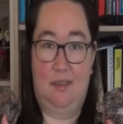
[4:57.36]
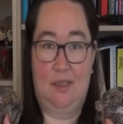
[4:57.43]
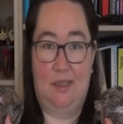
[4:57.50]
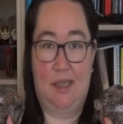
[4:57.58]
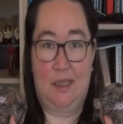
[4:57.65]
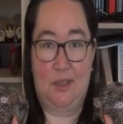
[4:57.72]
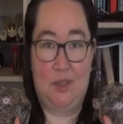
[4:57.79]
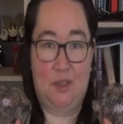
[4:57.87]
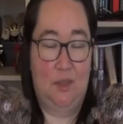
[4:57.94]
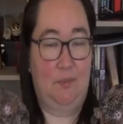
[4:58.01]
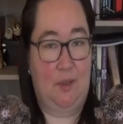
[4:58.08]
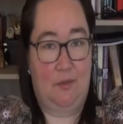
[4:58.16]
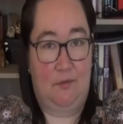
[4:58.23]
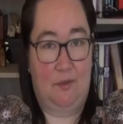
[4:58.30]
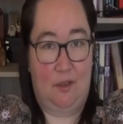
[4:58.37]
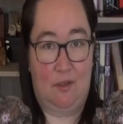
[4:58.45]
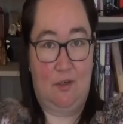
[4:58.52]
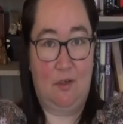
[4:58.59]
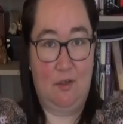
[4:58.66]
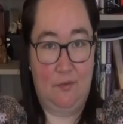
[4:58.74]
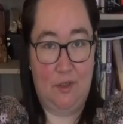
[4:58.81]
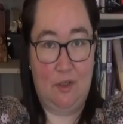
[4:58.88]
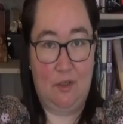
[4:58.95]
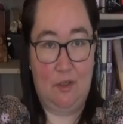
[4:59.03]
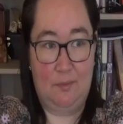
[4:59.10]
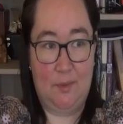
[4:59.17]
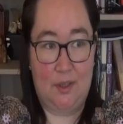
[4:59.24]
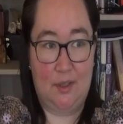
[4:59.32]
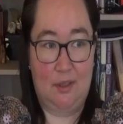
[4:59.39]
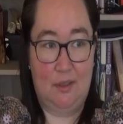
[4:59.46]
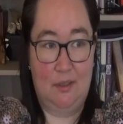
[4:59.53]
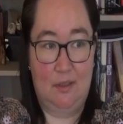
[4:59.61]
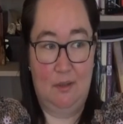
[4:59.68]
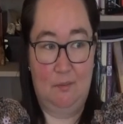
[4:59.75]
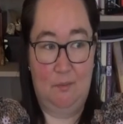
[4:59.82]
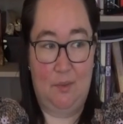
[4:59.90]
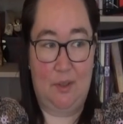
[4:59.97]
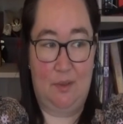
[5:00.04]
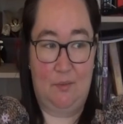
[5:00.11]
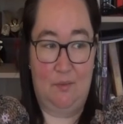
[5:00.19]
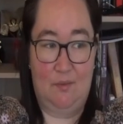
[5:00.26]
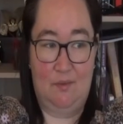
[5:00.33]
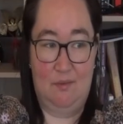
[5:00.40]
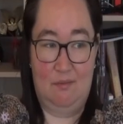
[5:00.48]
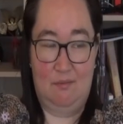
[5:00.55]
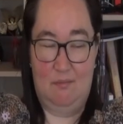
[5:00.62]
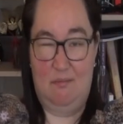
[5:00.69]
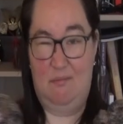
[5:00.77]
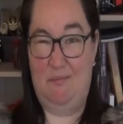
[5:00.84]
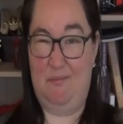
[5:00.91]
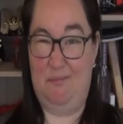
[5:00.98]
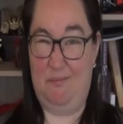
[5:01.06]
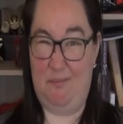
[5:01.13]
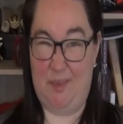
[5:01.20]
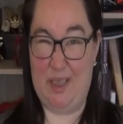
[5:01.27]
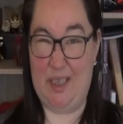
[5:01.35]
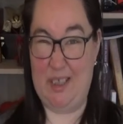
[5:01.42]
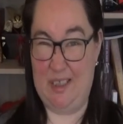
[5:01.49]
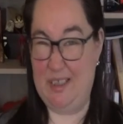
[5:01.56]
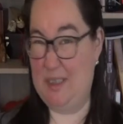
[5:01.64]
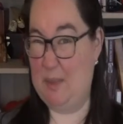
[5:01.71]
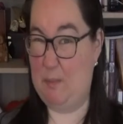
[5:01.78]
They're too big for coffee cups, but bigger is